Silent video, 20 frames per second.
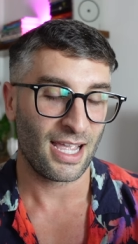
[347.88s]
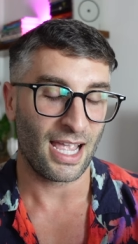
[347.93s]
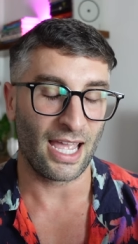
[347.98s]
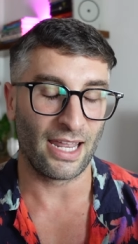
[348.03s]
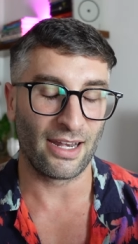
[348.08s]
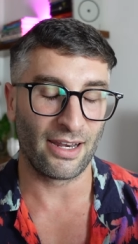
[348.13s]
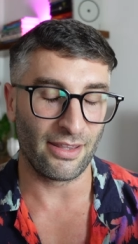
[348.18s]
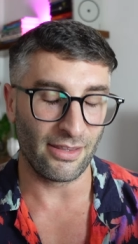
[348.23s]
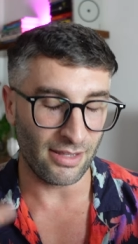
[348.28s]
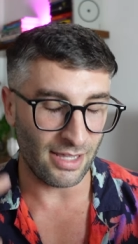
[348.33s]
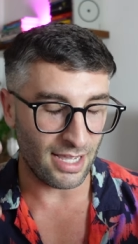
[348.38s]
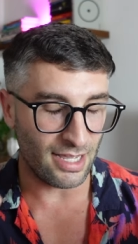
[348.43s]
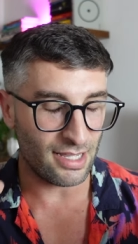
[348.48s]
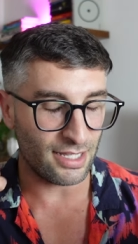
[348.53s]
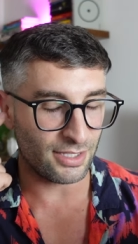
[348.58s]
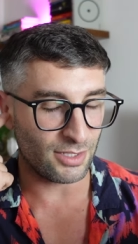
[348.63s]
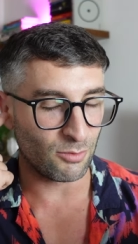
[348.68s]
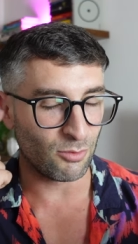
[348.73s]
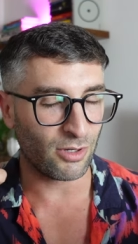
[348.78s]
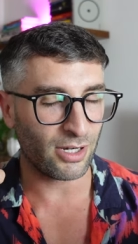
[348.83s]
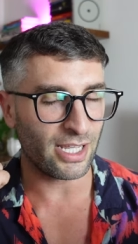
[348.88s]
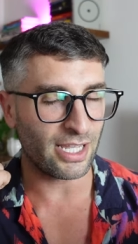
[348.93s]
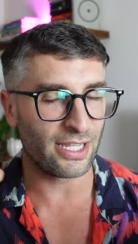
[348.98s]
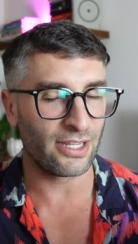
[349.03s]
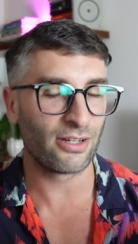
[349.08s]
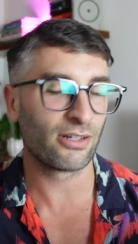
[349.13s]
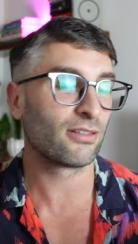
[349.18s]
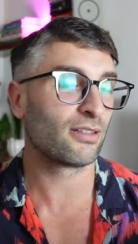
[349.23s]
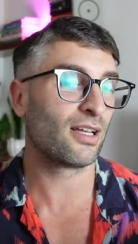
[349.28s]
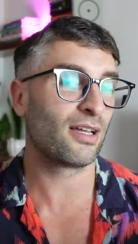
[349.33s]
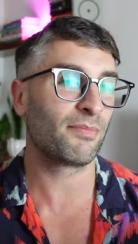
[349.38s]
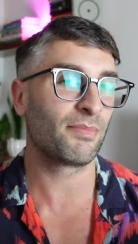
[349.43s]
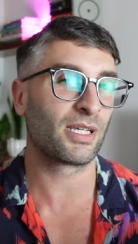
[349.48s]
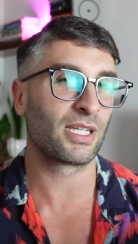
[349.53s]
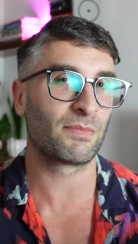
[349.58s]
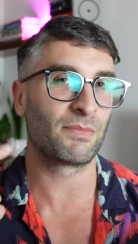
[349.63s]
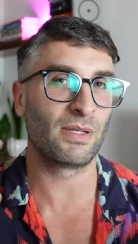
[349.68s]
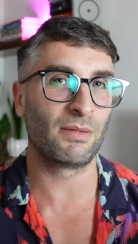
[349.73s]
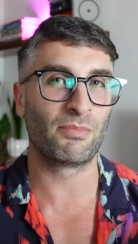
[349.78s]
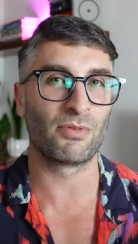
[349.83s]
And it's a word I hear a lot
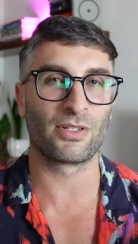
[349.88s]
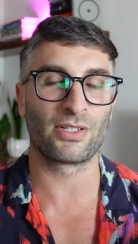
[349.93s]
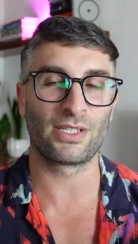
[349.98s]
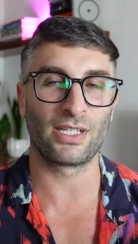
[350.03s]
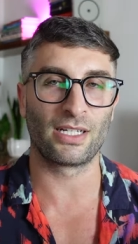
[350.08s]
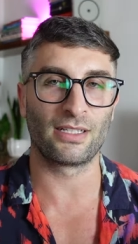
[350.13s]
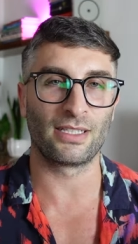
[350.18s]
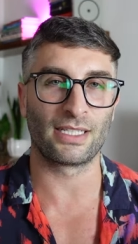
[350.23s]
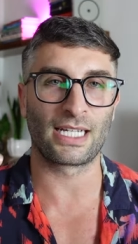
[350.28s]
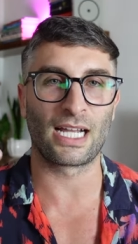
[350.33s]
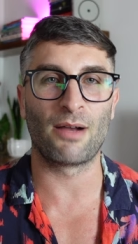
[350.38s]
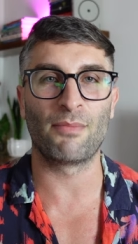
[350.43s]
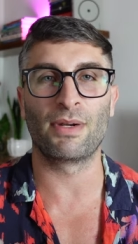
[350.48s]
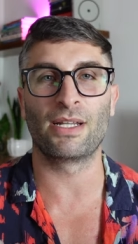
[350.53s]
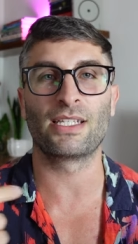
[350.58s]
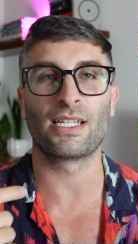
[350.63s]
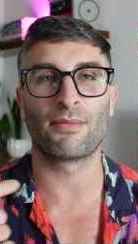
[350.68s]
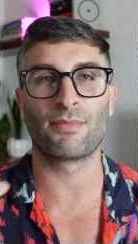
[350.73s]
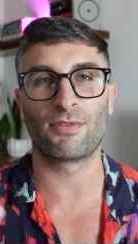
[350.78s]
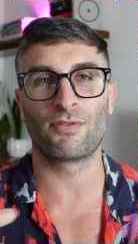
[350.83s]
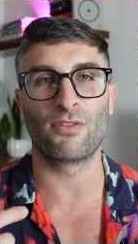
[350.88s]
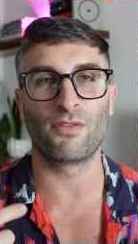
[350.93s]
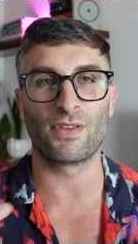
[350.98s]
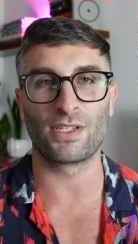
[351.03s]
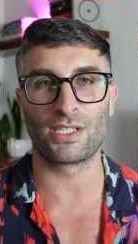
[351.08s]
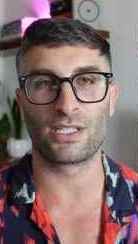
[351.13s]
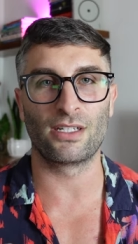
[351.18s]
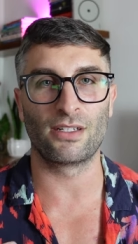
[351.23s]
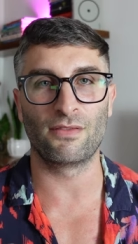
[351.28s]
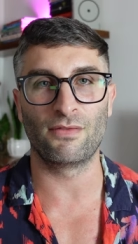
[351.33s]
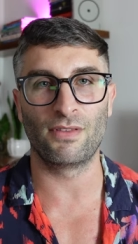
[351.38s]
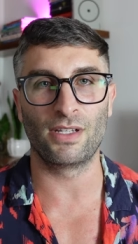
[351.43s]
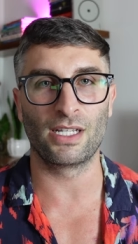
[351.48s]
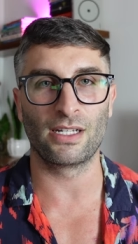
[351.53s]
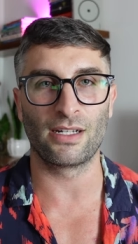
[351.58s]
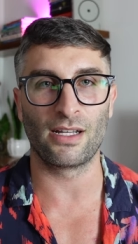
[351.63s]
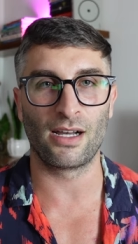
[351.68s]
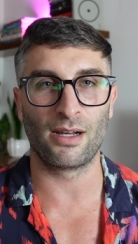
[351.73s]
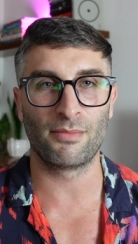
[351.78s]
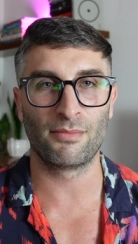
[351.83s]
because people are saying like, how many times have you visited
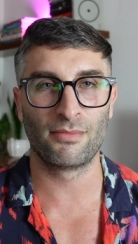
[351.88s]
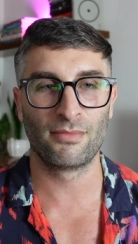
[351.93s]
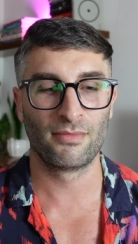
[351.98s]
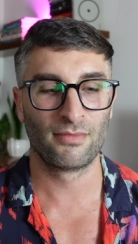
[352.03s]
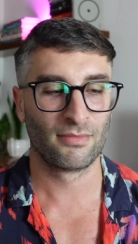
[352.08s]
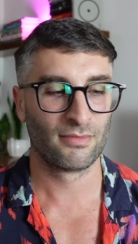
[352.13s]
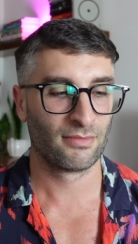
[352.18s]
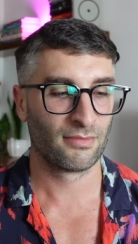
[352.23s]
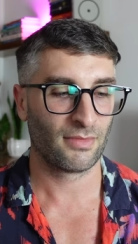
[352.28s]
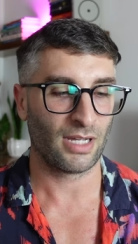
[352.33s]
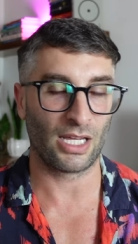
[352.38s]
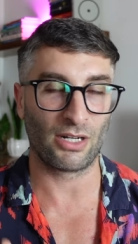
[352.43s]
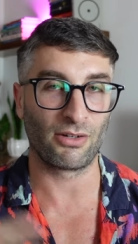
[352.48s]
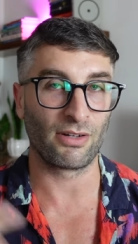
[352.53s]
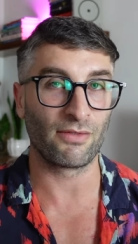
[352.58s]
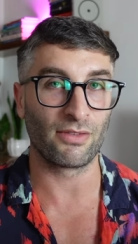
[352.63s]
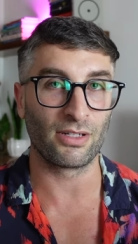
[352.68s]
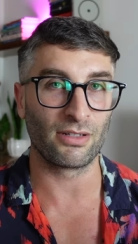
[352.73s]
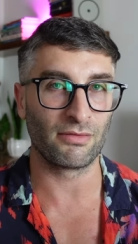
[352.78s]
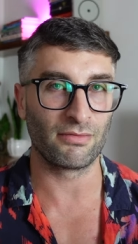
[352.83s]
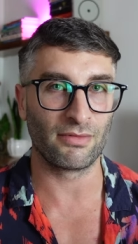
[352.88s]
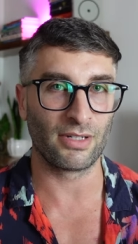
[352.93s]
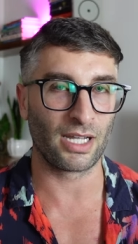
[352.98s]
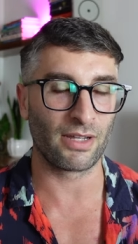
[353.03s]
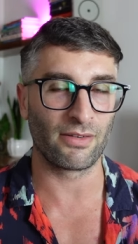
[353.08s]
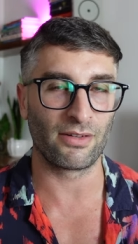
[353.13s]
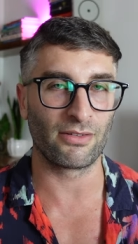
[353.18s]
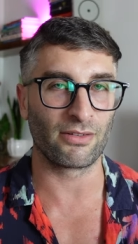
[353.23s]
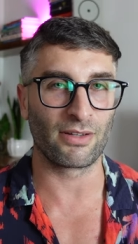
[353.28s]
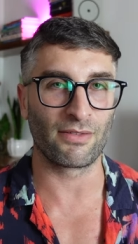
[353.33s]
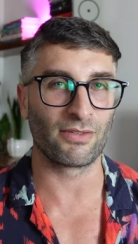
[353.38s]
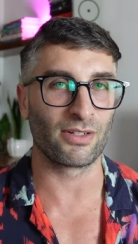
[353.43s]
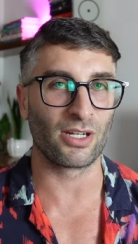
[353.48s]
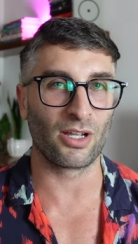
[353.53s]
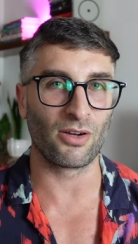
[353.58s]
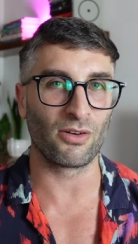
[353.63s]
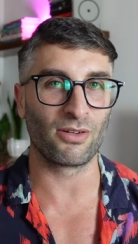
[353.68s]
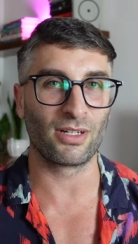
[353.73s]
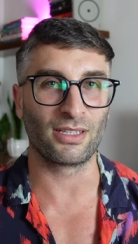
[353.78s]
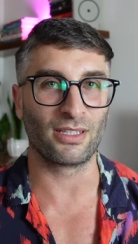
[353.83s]
Vietnam? I don't even I don't even
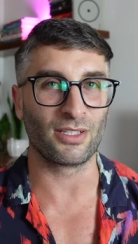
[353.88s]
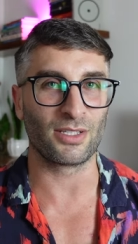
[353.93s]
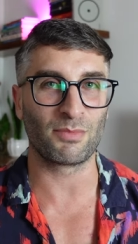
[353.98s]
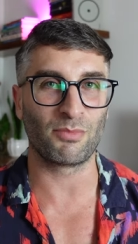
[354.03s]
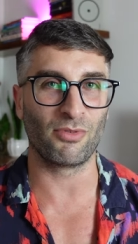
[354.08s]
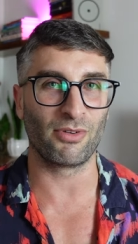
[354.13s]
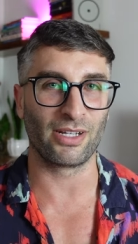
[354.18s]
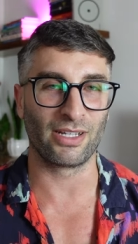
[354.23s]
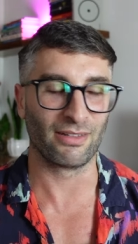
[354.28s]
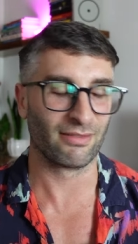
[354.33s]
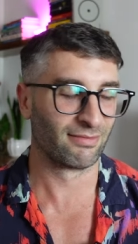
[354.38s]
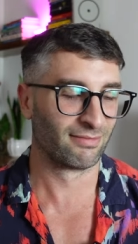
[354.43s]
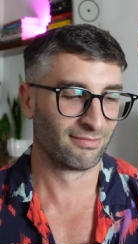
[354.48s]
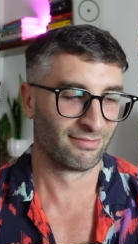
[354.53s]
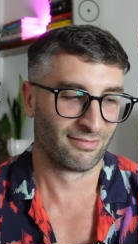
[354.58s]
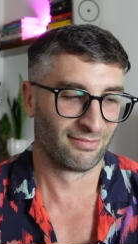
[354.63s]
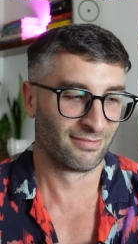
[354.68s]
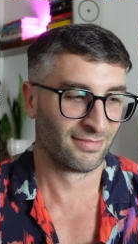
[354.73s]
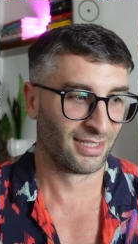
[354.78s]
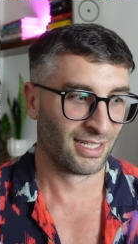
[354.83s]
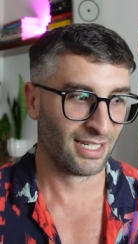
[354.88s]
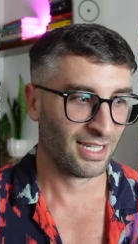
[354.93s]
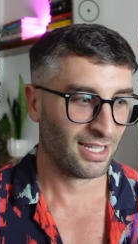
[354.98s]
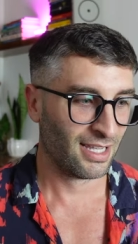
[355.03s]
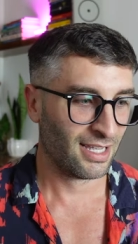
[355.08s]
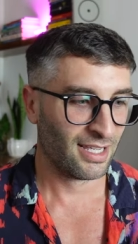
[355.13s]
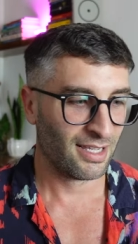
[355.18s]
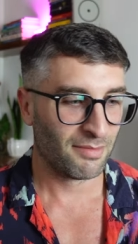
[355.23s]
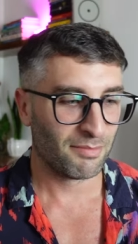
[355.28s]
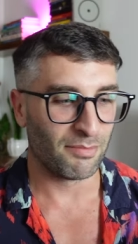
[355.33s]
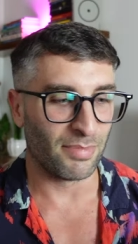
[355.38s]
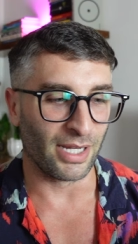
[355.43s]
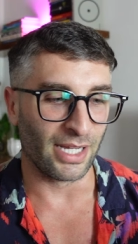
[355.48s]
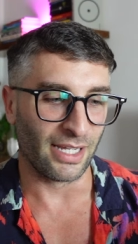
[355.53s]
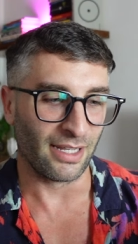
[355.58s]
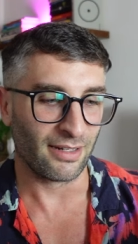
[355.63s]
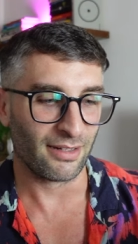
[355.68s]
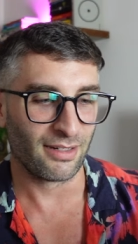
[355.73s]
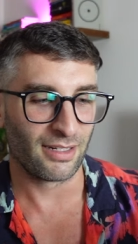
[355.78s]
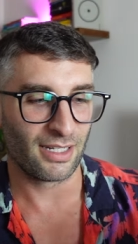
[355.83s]
know at this point.
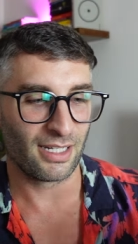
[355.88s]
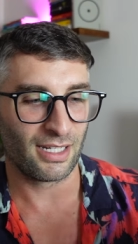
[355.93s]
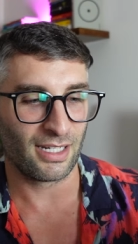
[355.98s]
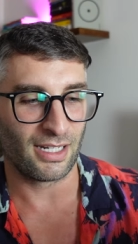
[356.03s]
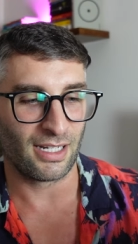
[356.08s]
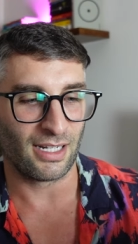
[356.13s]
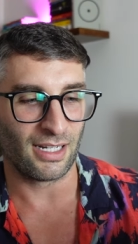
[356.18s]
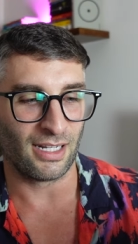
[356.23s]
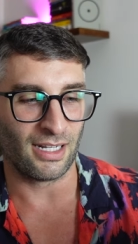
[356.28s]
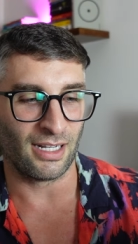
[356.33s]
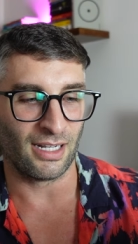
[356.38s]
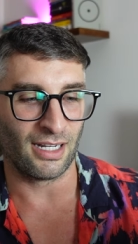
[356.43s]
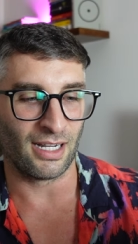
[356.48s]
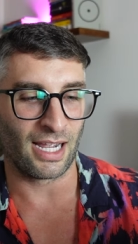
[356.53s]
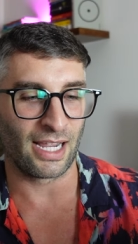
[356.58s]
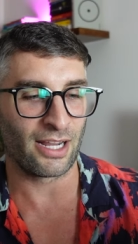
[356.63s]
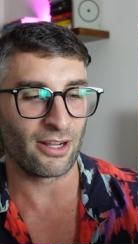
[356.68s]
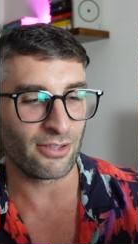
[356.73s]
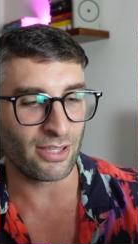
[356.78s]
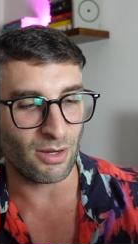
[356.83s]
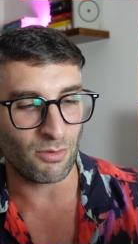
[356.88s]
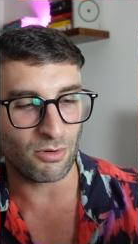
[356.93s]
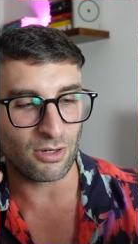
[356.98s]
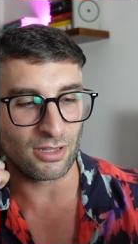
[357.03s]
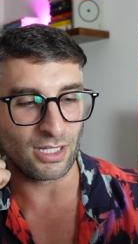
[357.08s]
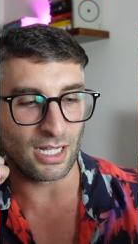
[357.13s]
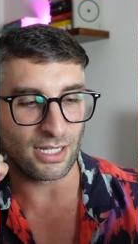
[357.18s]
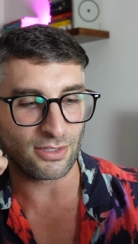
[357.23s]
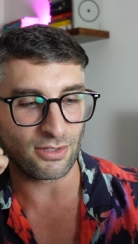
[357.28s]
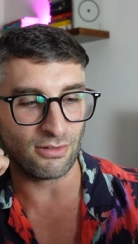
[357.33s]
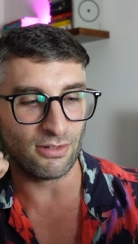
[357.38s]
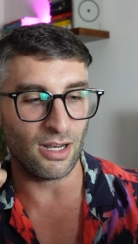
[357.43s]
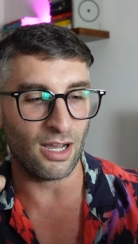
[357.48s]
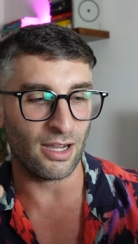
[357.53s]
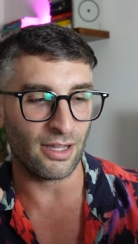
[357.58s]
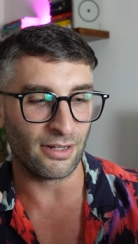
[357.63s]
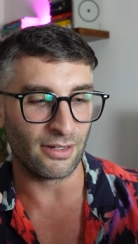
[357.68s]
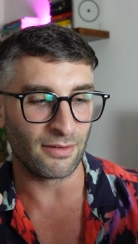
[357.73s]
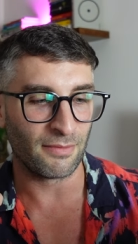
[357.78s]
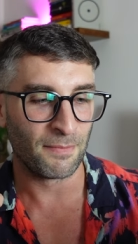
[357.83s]
But uh, I hear that word a lot. So
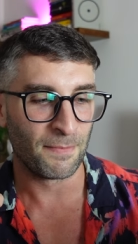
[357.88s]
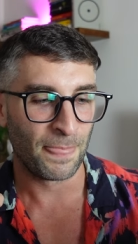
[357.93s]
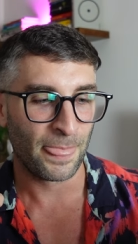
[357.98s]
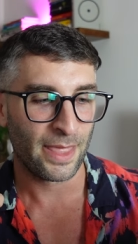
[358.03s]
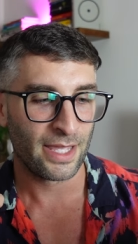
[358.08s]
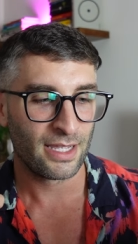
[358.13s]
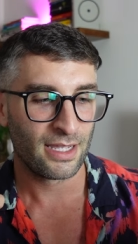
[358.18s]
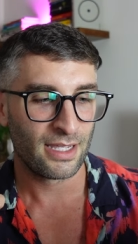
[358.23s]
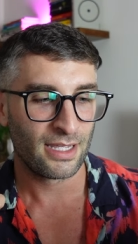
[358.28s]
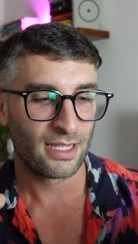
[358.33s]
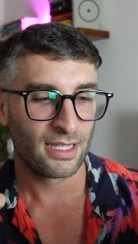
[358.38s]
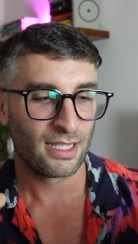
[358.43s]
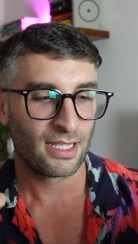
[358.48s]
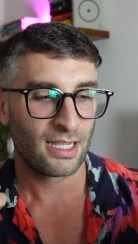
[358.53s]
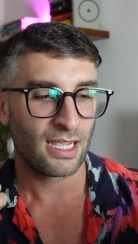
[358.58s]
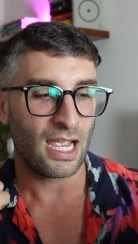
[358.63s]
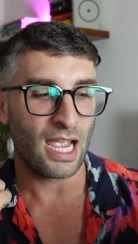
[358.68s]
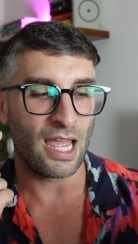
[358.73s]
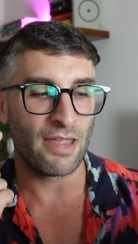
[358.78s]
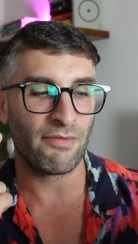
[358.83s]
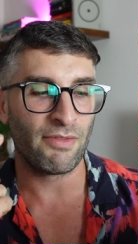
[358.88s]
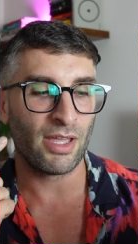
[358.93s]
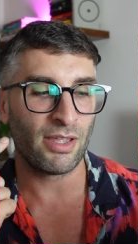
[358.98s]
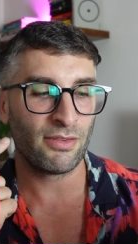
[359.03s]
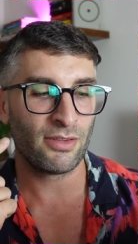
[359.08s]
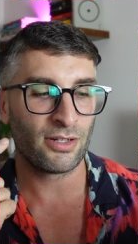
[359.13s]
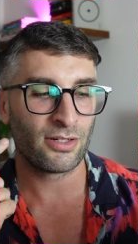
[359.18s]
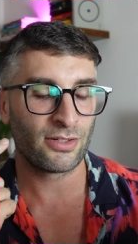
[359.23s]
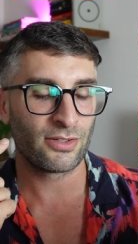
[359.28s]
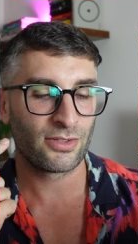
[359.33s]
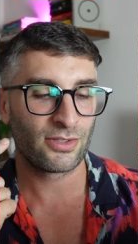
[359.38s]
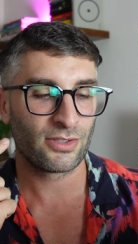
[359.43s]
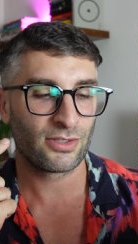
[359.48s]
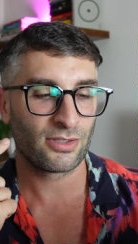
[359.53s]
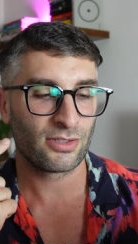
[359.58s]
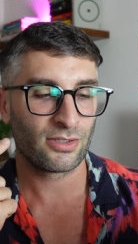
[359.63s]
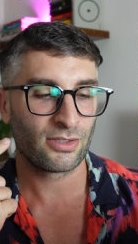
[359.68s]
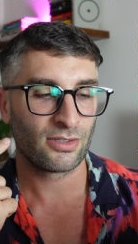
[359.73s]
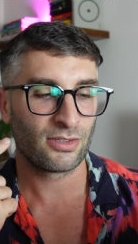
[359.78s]
Lan, and then there's